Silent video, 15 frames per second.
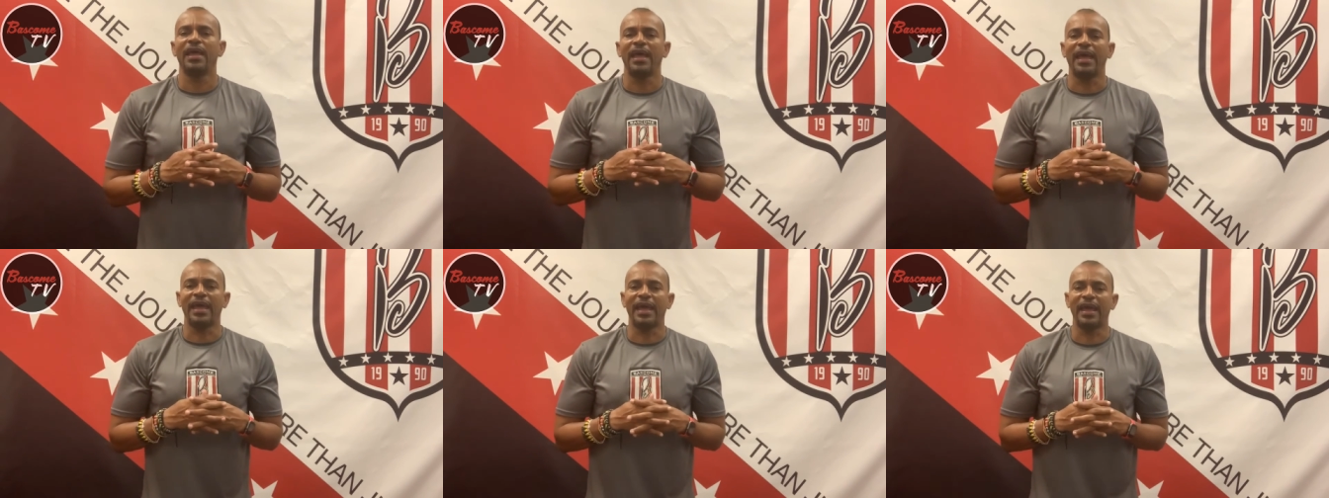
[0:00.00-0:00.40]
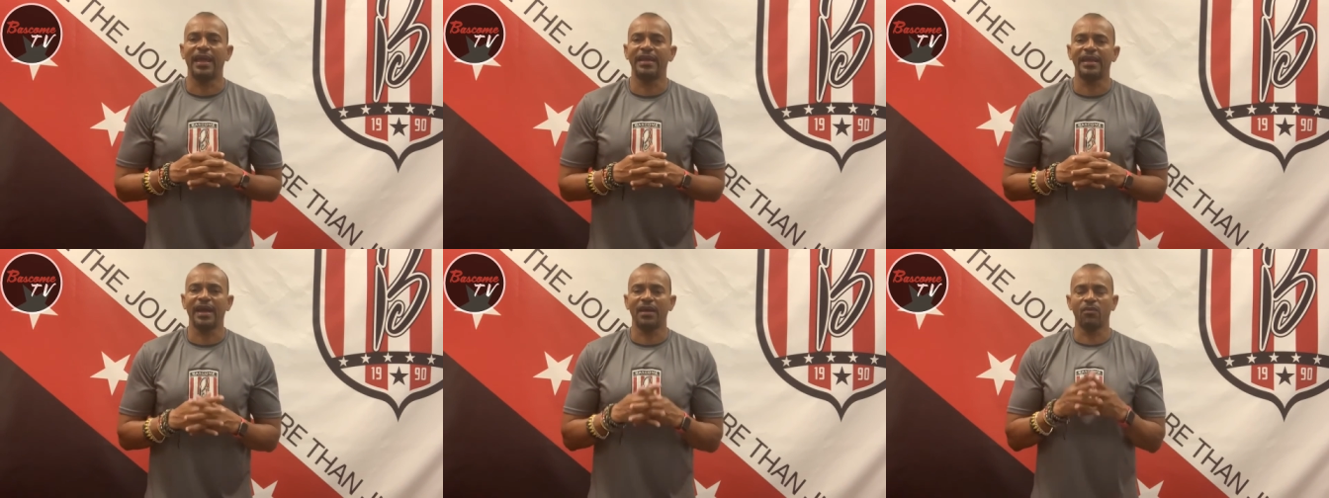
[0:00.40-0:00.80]

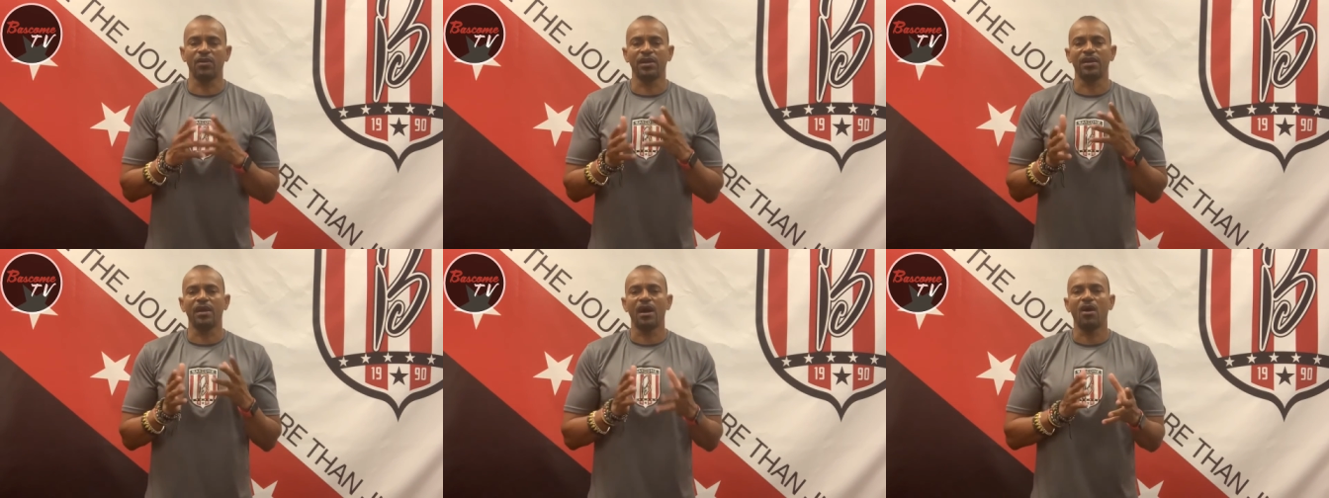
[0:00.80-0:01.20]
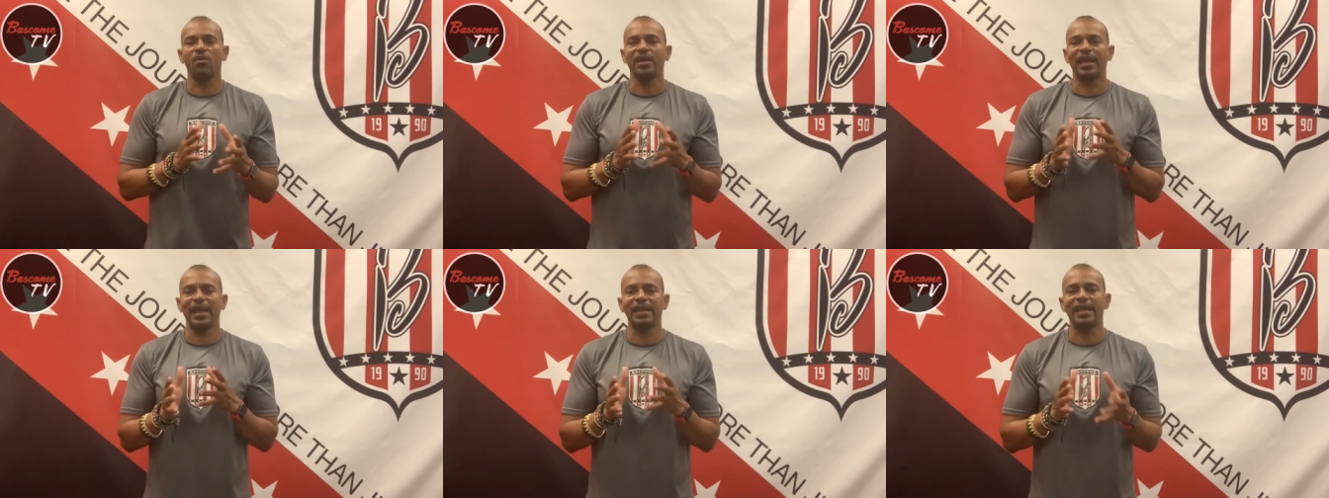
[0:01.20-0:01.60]
and I want to now
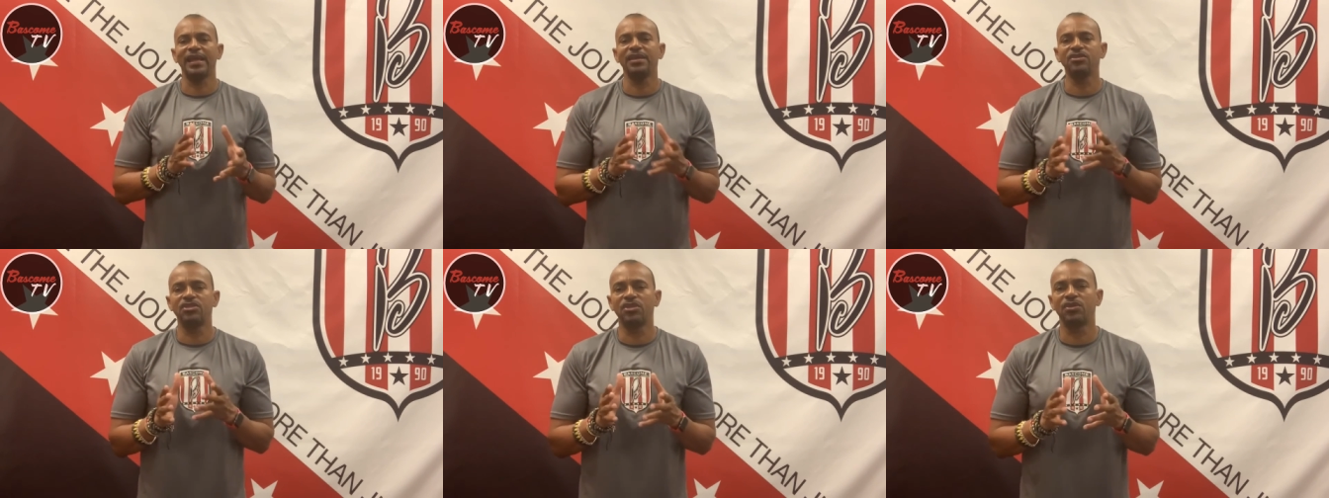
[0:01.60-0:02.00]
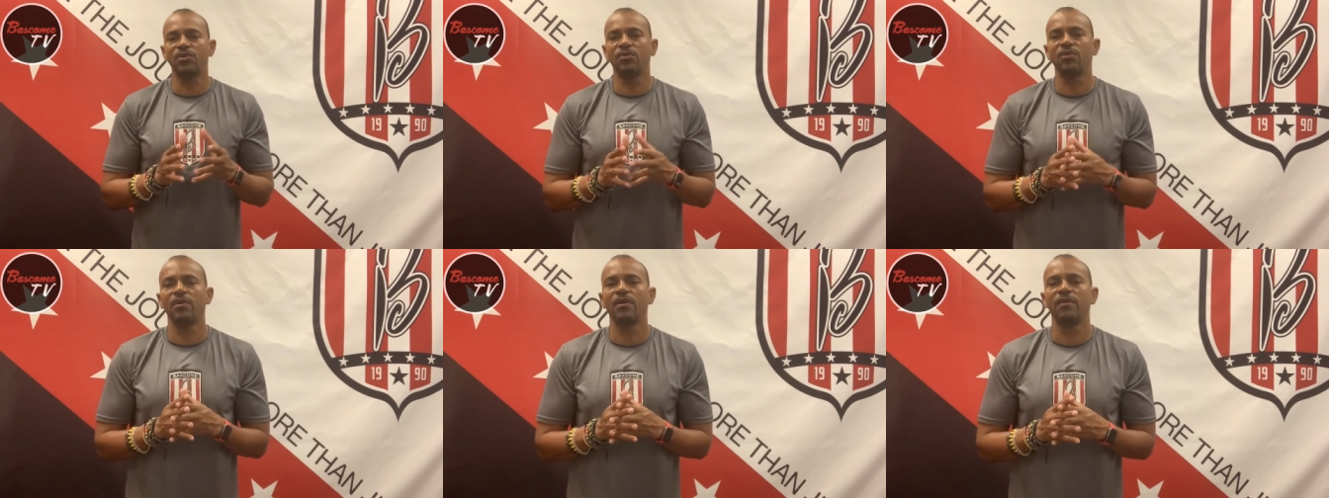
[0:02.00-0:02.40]
get
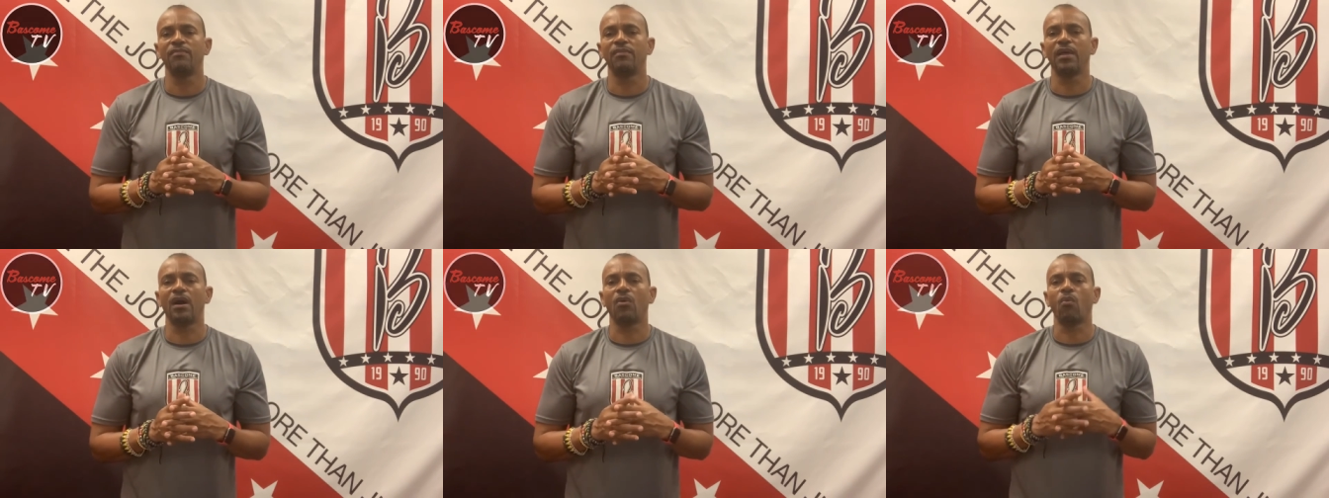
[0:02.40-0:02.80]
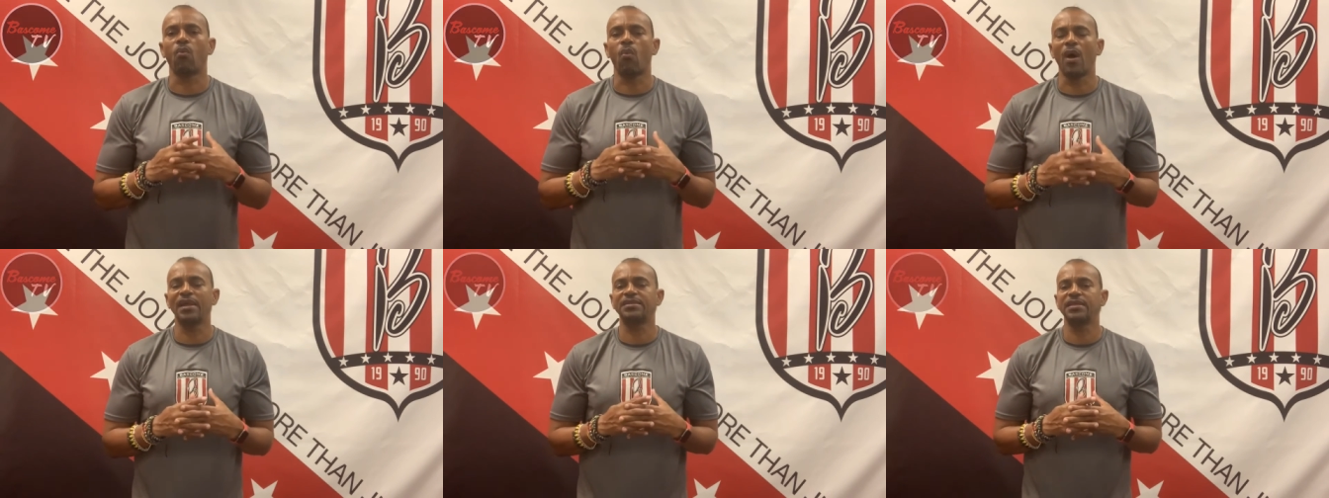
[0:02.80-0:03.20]
into
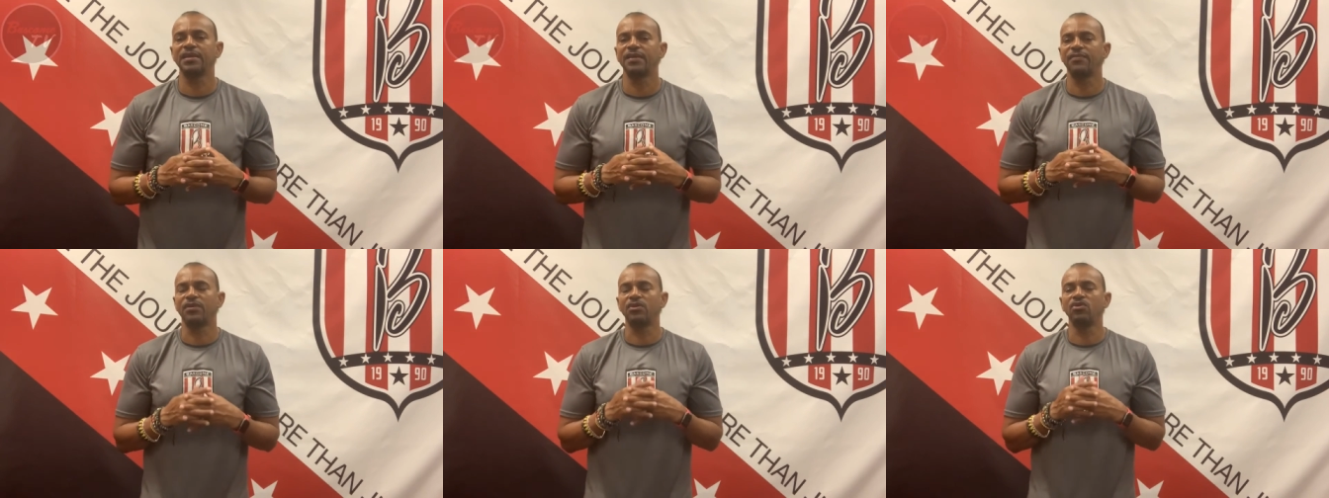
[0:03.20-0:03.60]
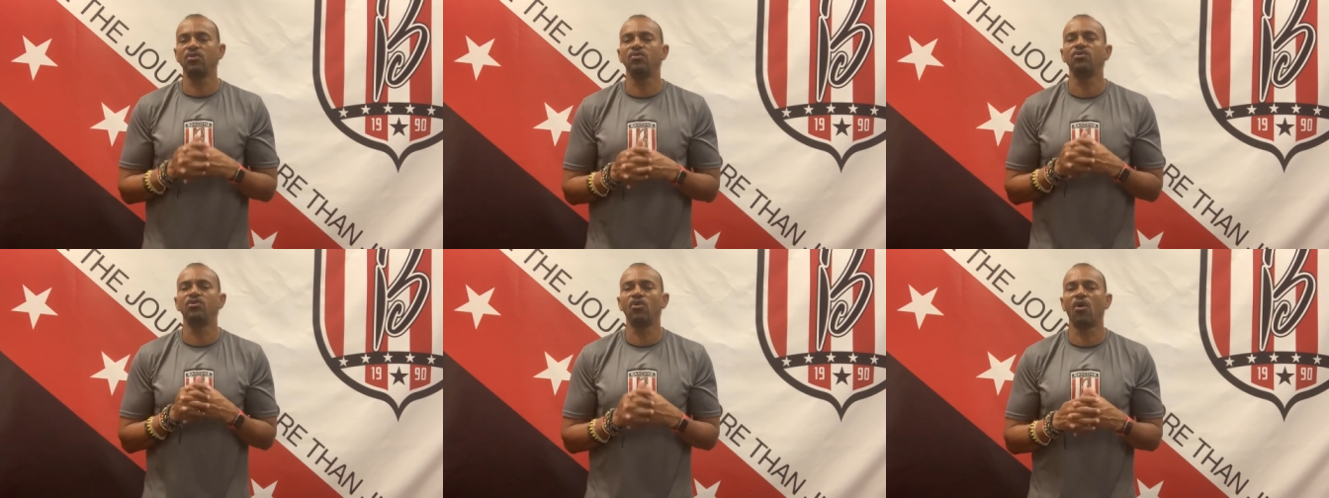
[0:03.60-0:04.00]
what the
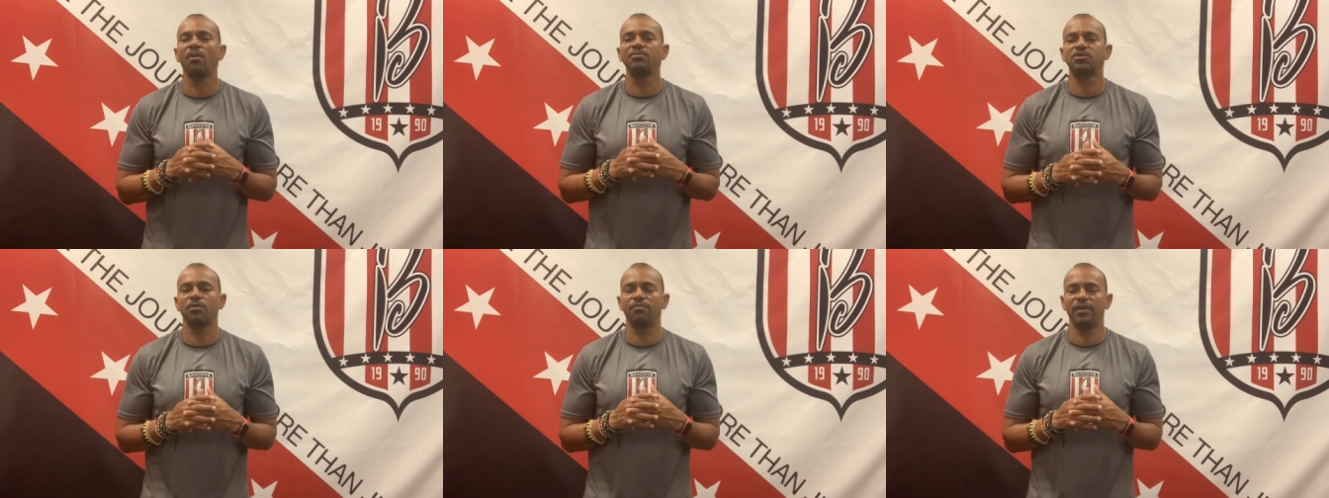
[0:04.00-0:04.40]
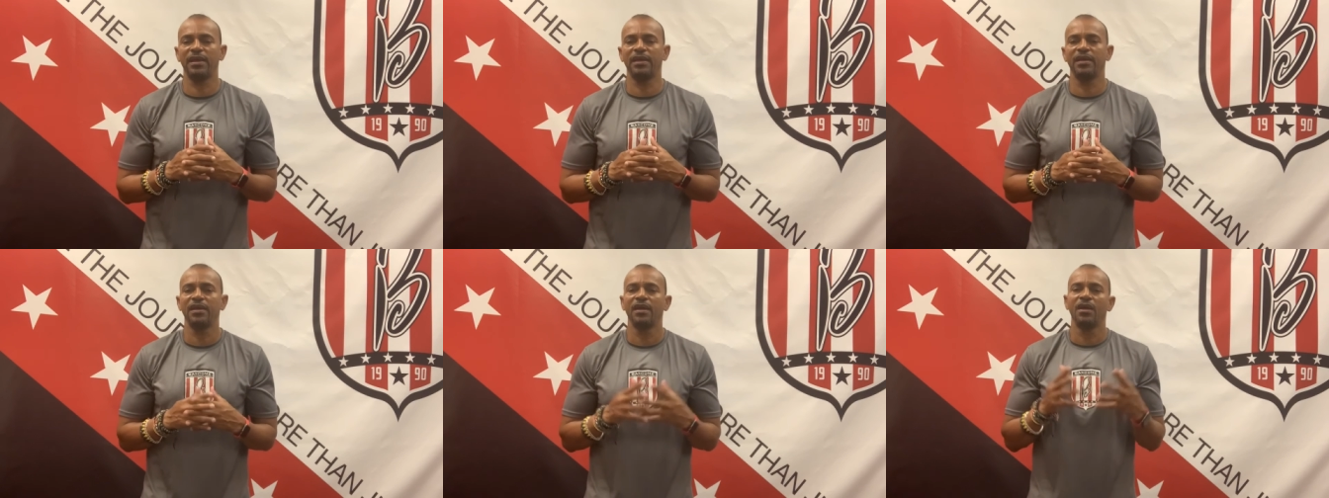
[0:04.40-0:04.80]
new norms will
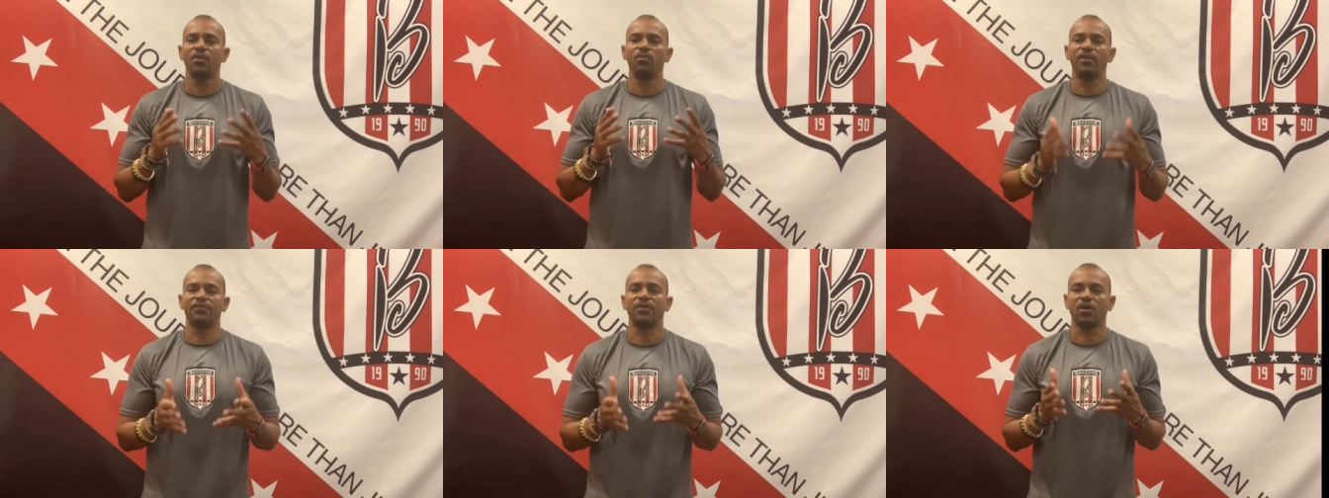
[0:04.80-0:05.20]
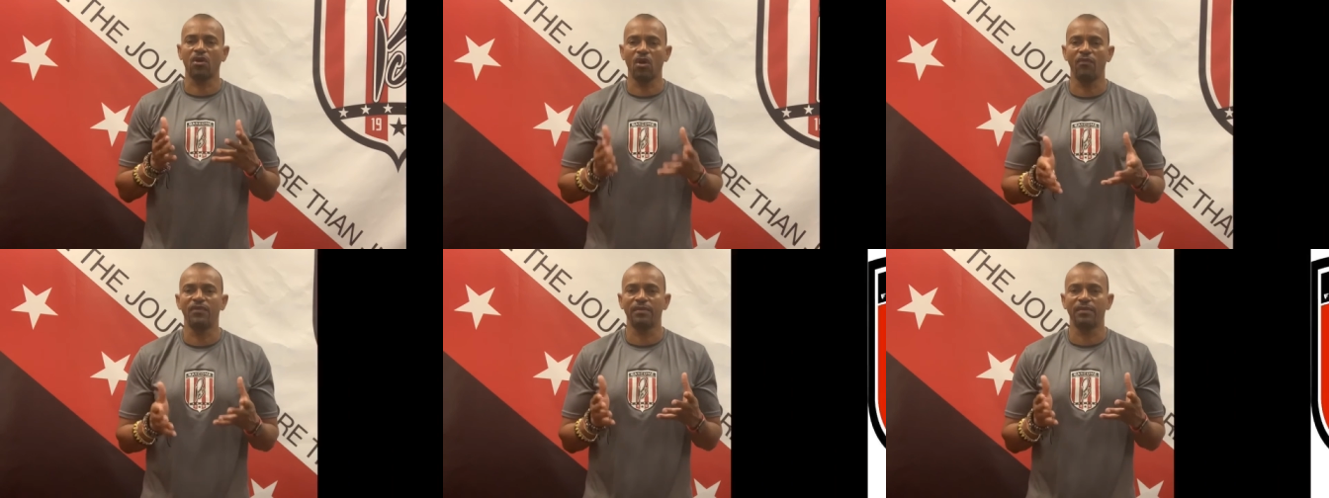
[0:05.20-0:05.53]
be with the COVID